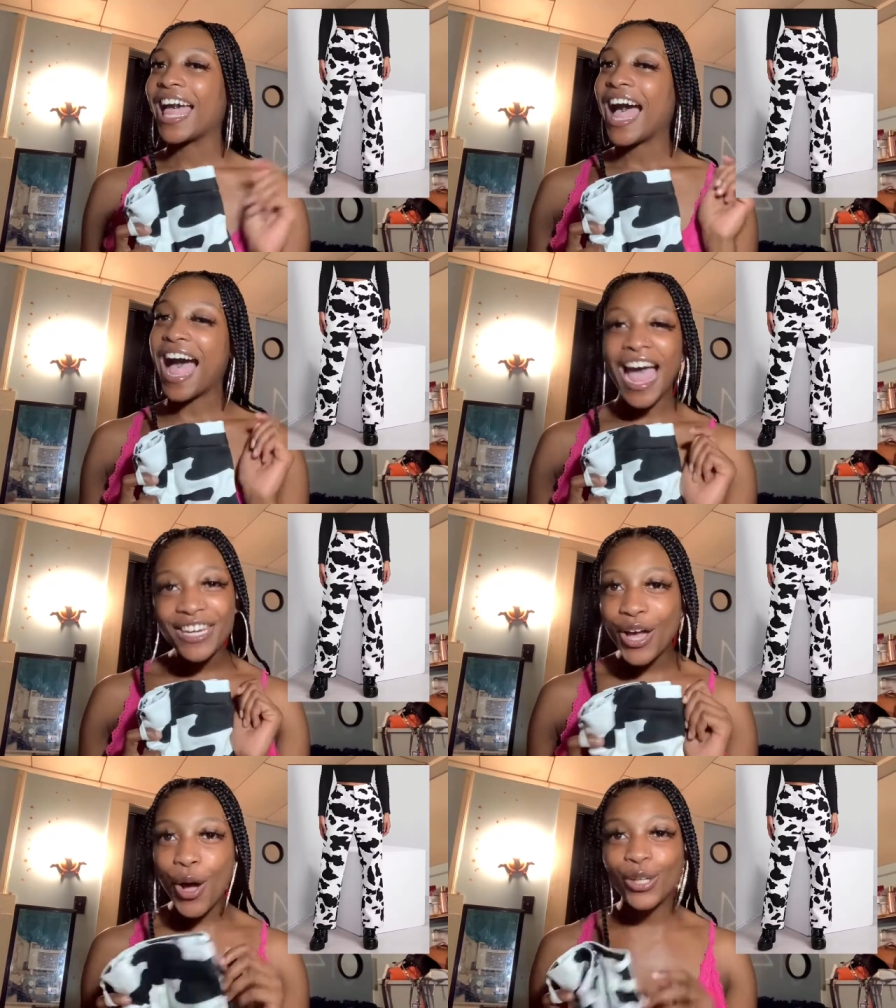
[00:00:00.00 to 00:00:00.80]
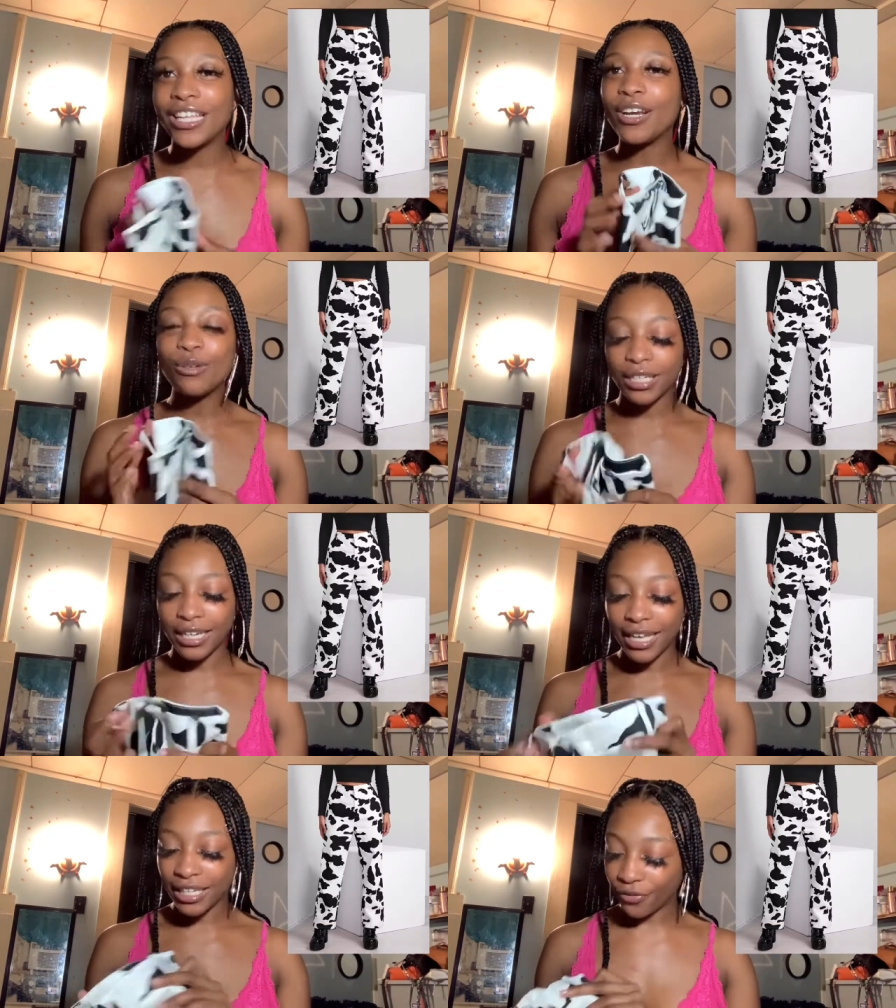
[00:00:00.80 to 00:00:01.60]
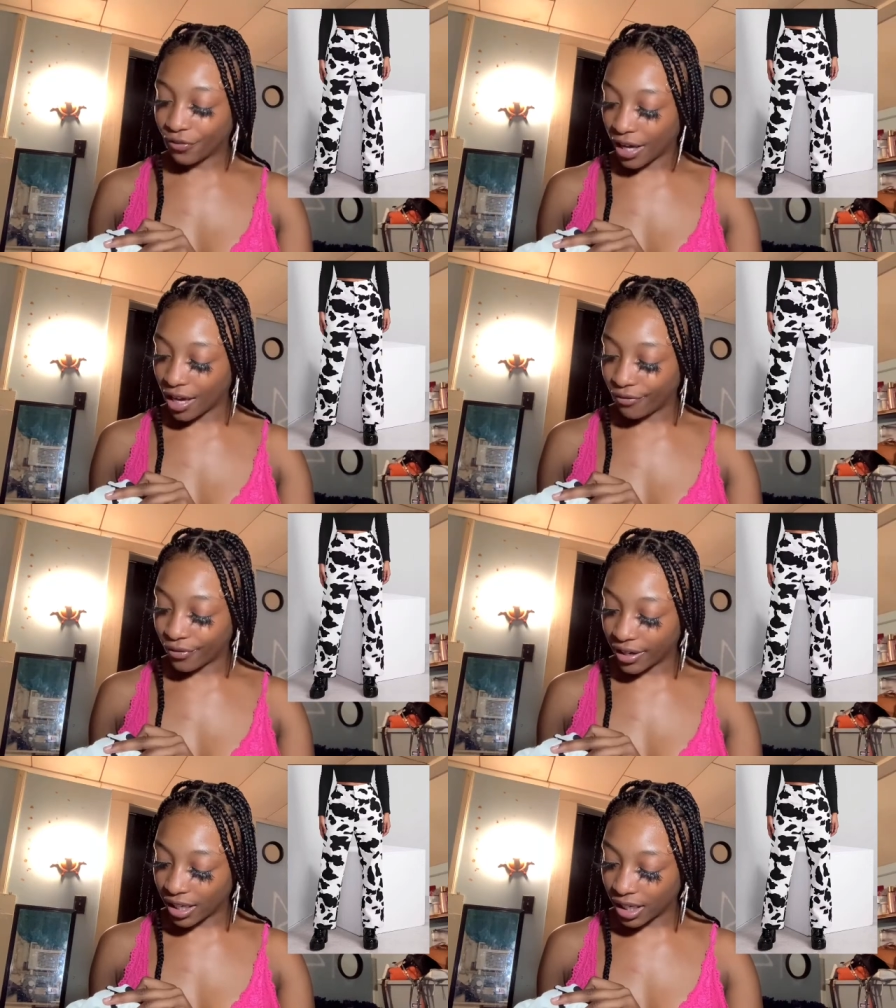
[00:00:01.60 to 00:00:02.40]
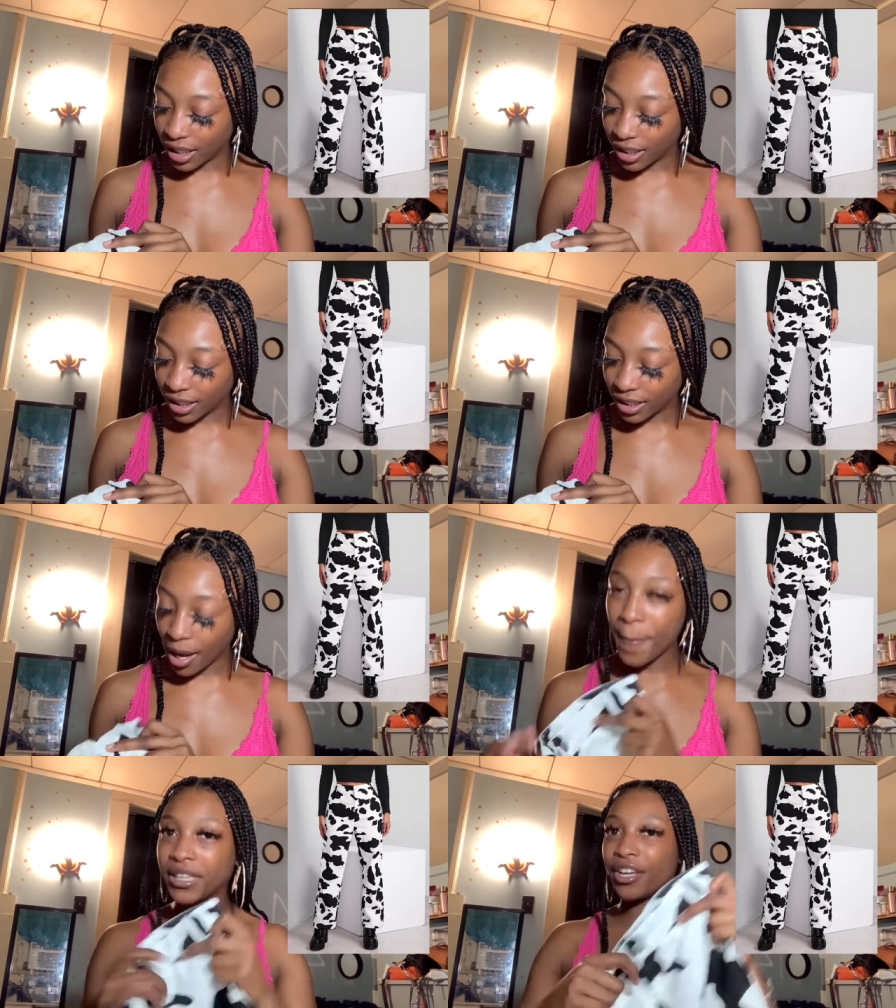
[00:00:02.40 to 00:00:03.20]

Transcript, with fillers: I know they don't look like your favorite, but they're